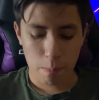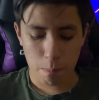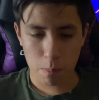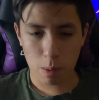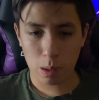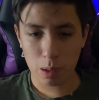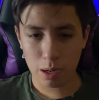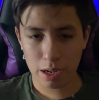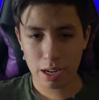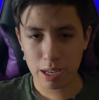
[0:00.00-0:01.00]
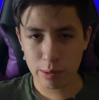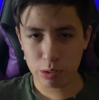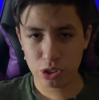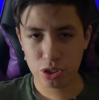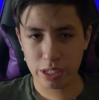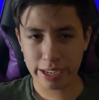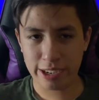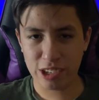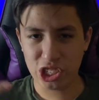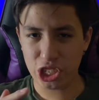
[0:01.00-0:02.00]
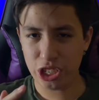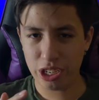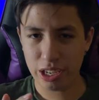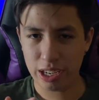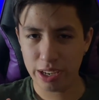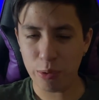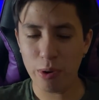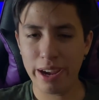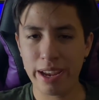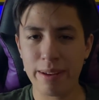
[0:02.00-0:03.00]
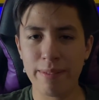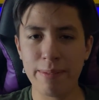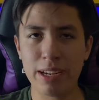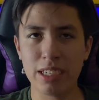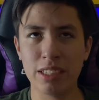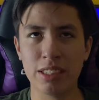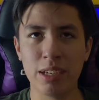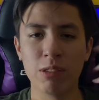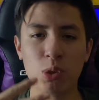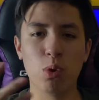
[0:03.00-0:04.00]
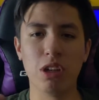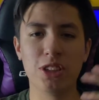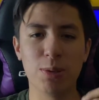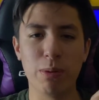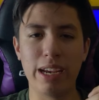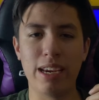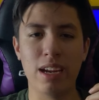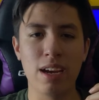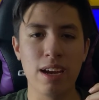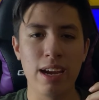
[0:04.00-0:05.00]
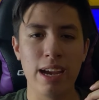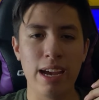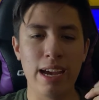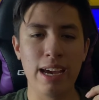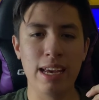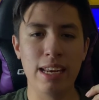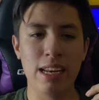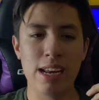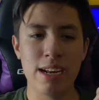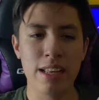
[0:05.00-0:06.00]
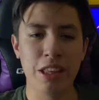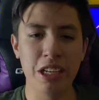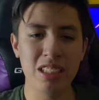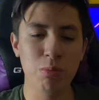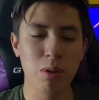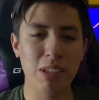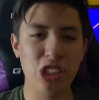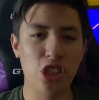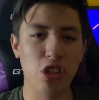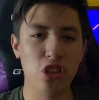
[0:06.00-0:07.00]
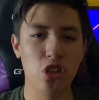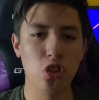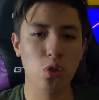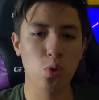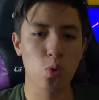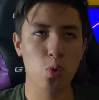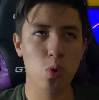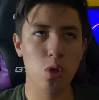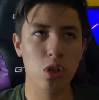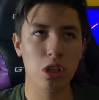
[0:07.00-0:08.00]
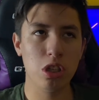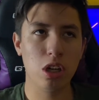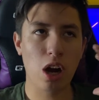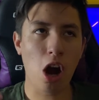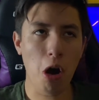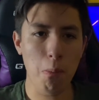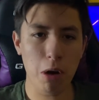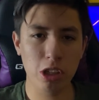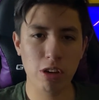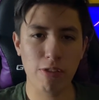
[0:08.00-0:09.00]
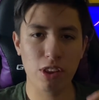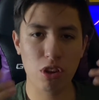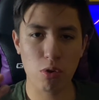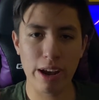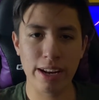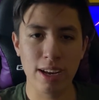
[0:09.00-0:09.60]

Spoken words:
but it was like good in a way because it was well explained. And this movie shows you how much of a threat